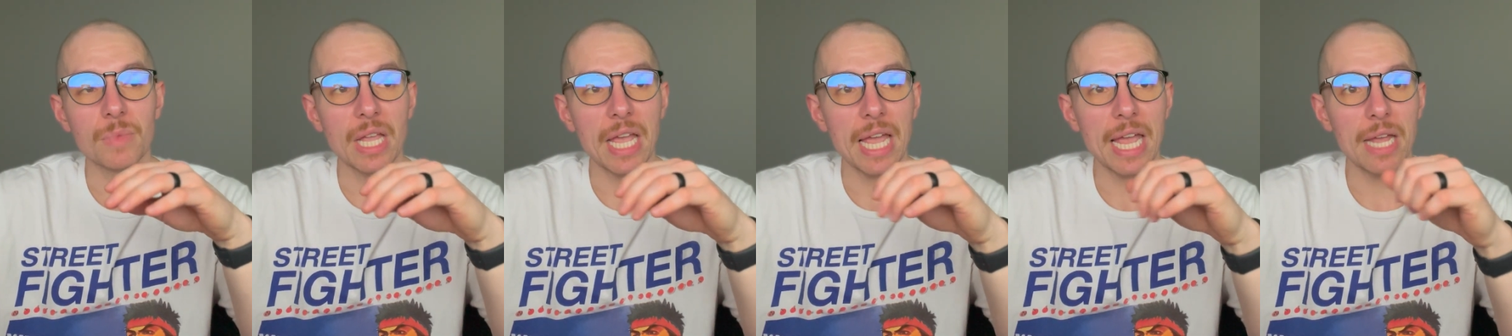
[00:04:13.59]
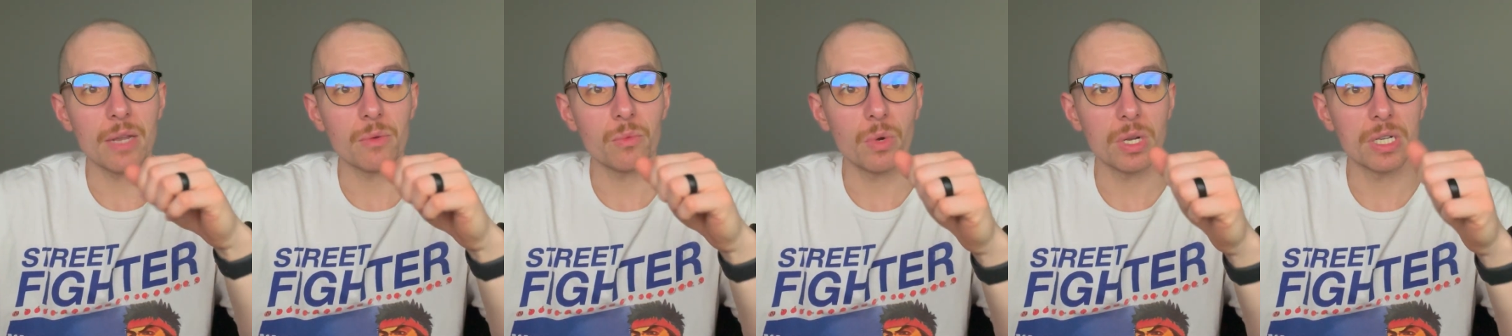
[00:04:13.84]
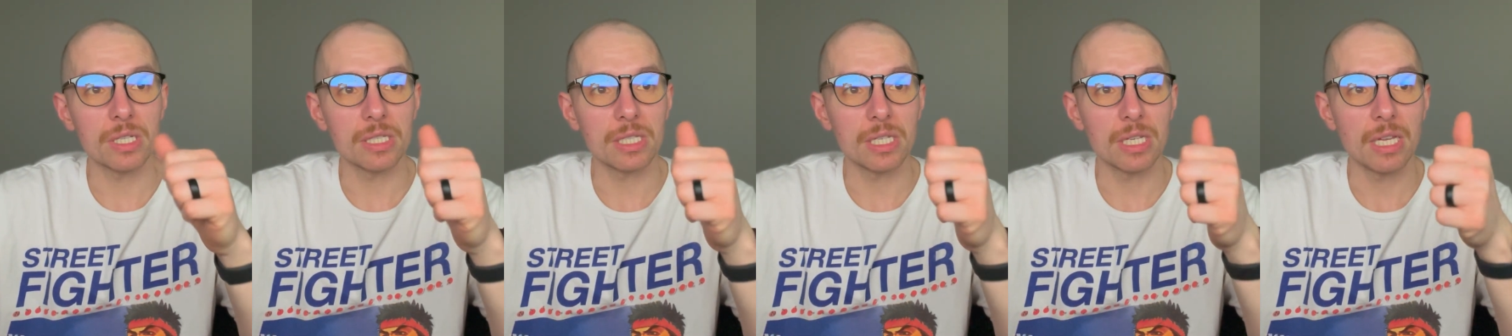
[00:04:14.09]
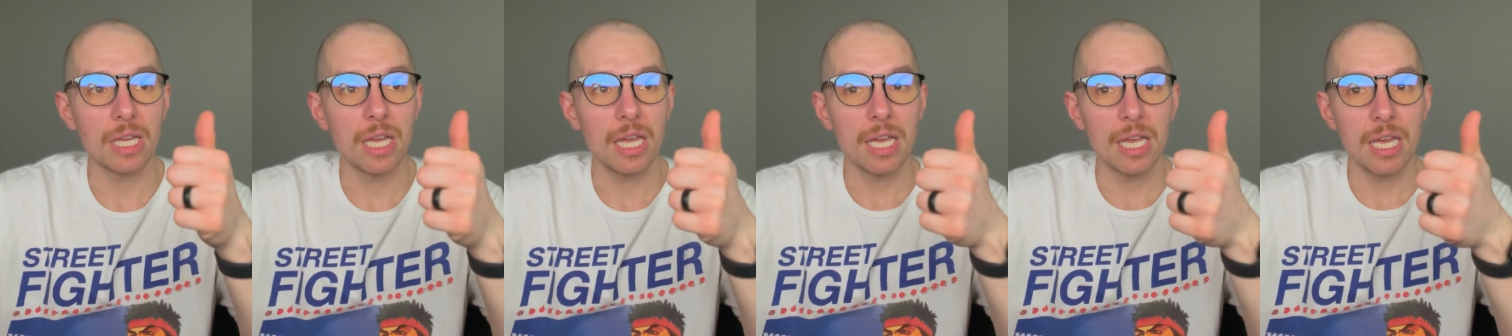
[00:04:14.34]

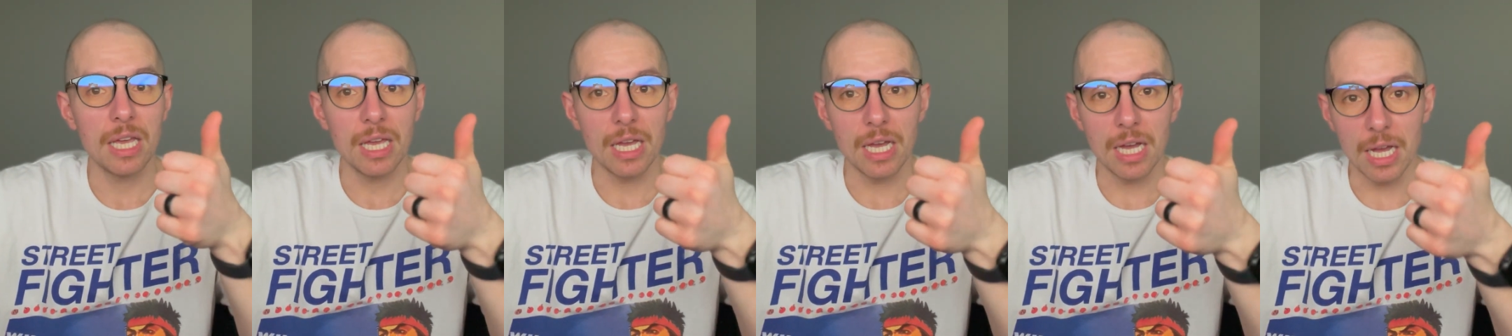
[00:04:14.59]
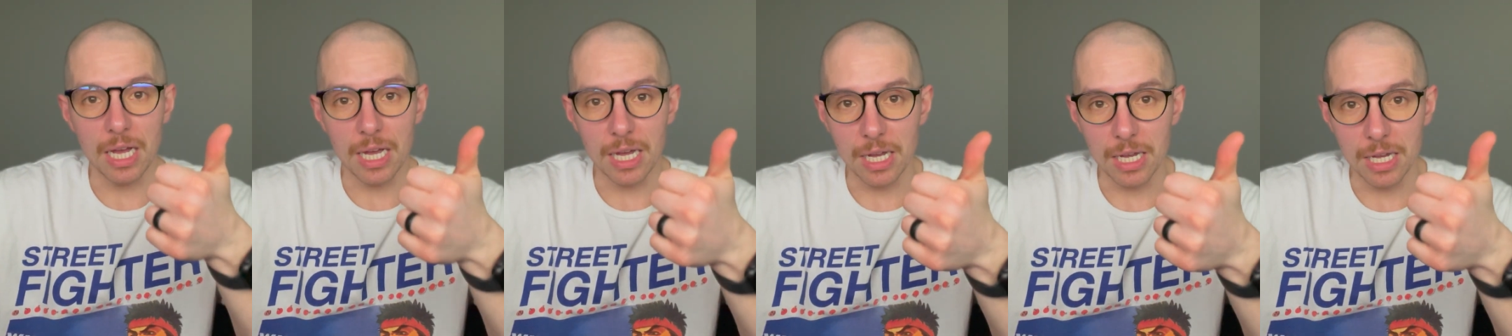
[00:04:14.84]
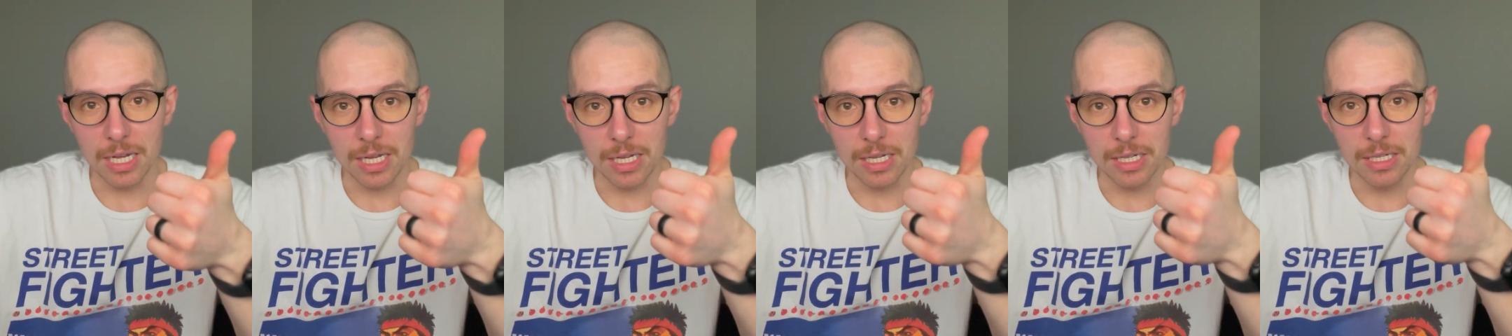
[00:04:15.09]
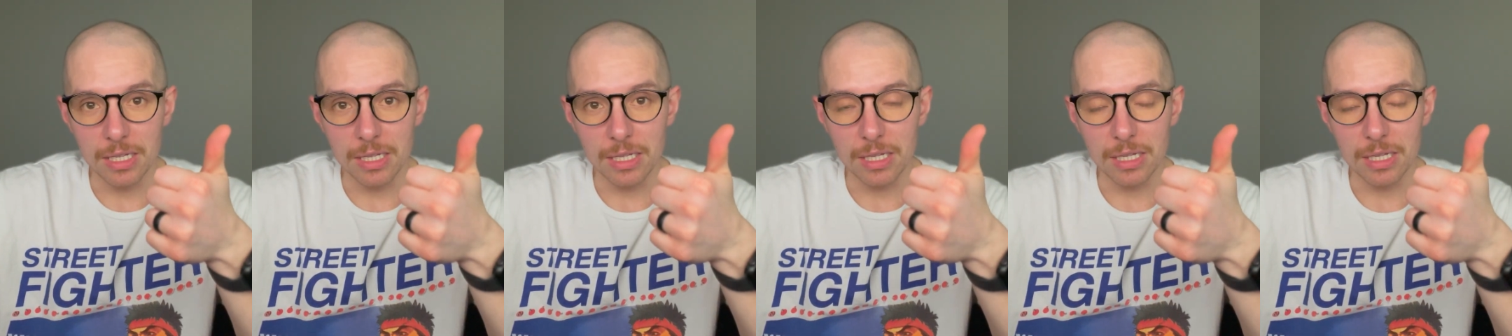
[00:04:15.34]

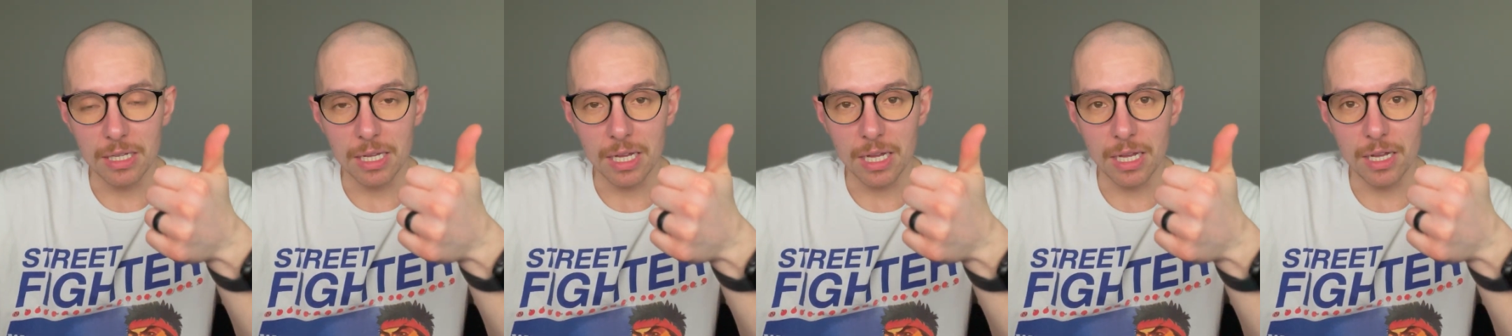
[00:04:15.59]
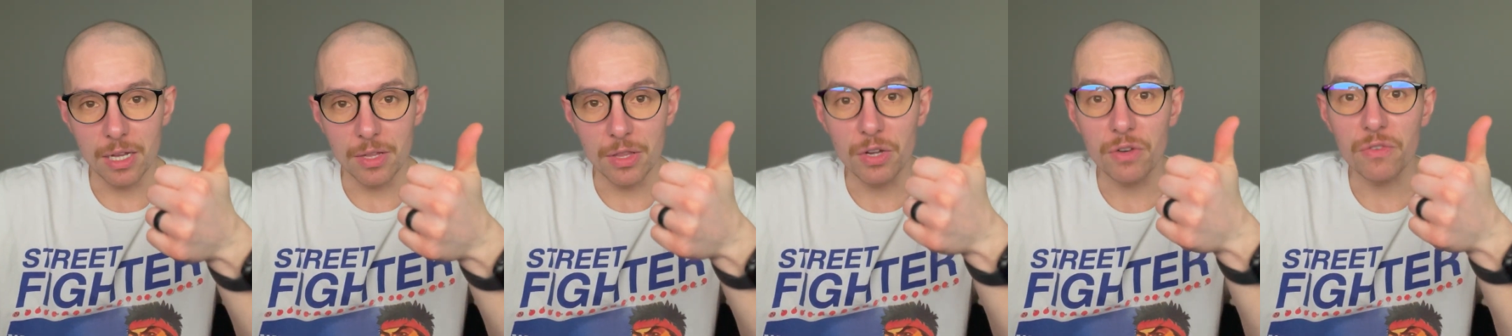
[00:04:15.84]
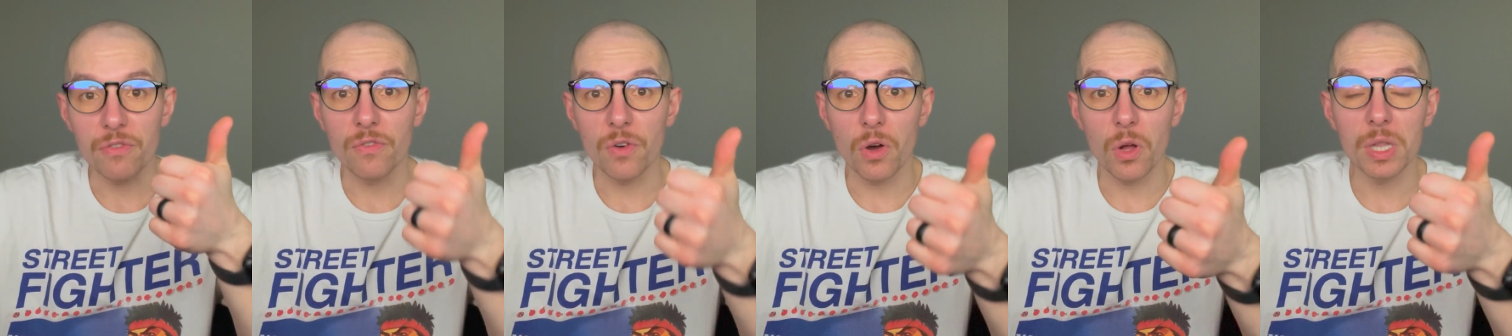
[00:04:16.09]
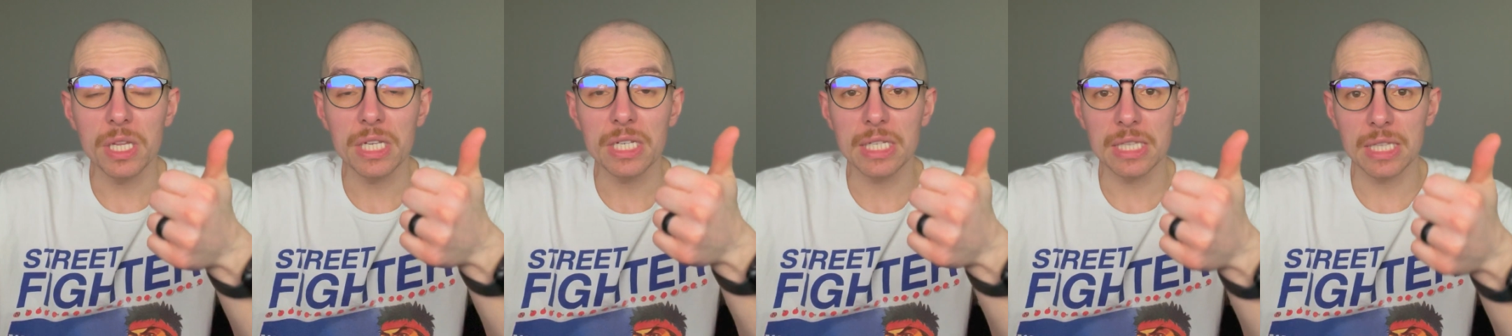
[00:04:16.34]
They're
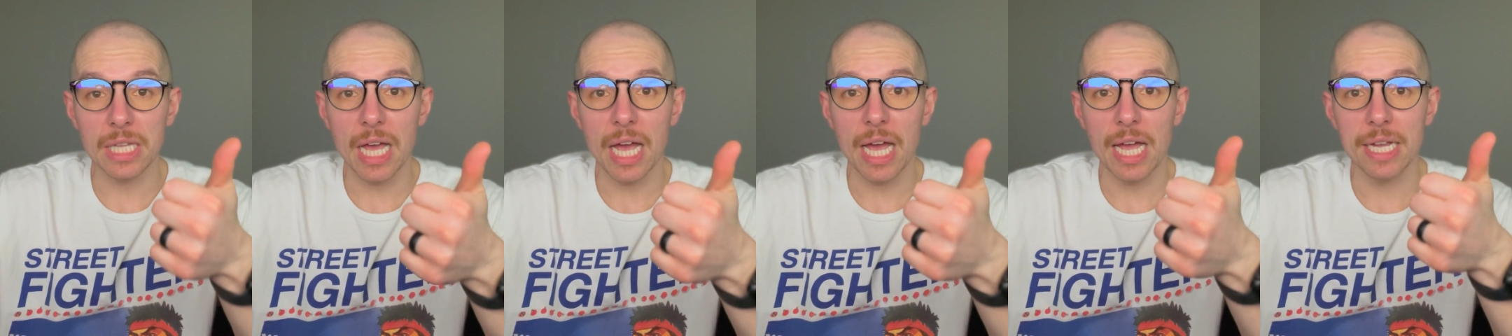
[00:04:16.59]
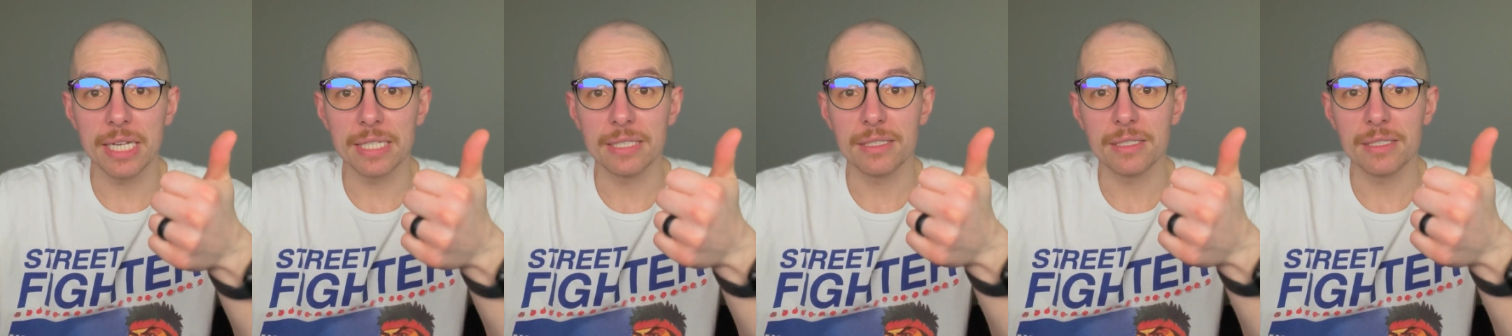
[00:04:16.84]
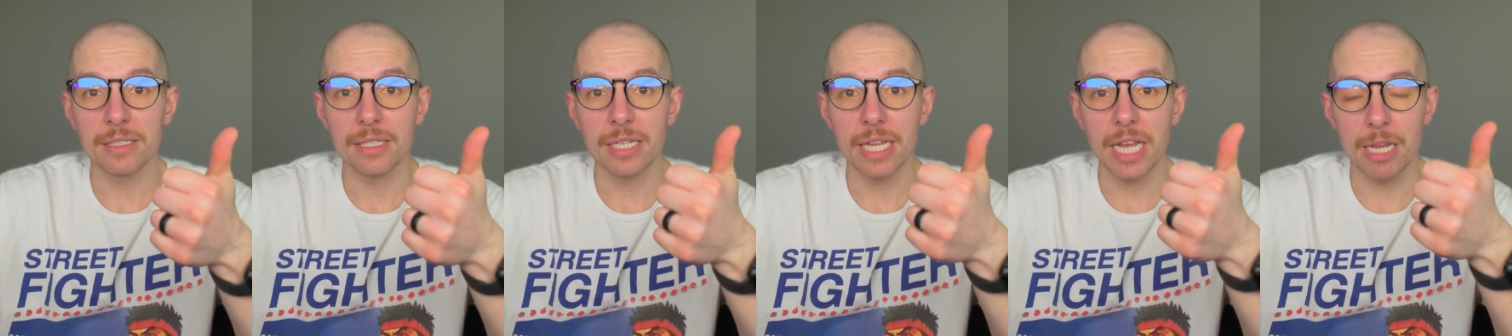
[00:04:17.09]
falling in line